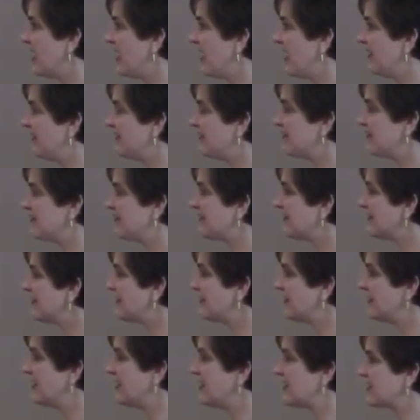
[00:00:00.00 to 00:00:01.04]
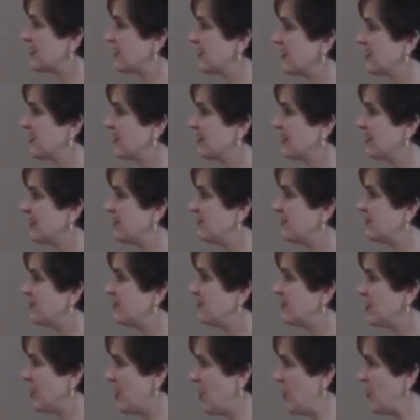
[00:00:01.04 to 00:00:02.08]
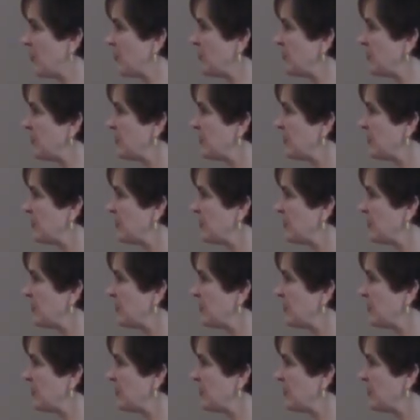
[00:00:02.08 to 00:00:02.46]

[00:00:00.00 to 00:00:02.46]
and these clearly don't.